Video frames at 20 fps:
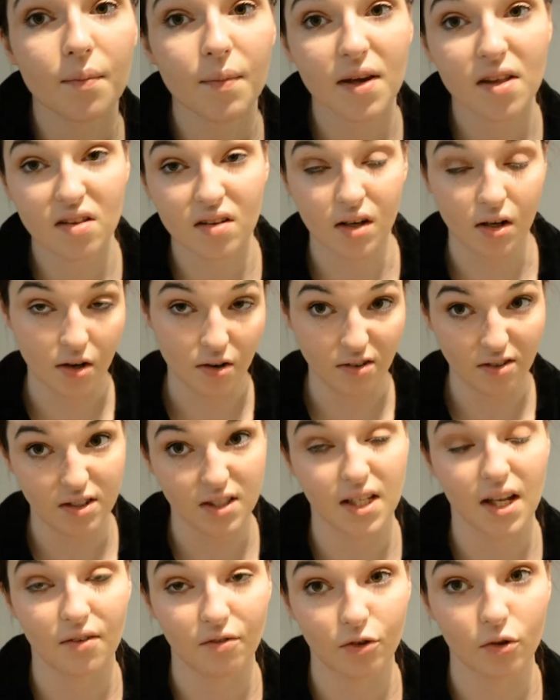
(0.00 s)
mascara is
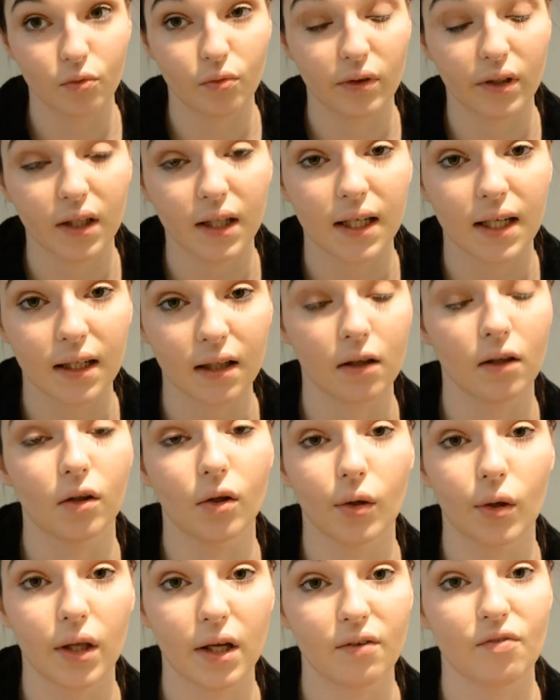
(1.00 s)
never really gonna
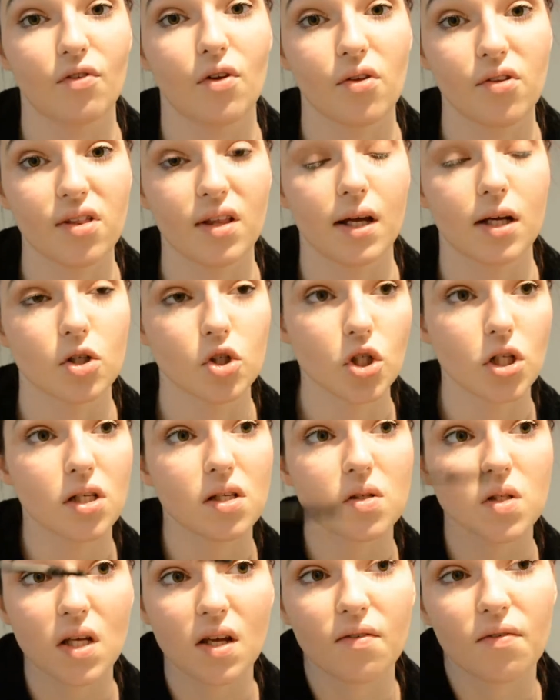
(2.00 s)
look like false
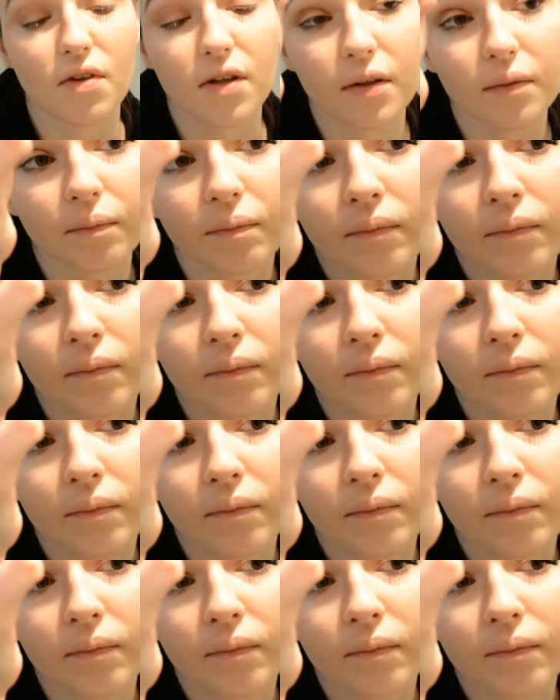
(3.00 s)
lashes, even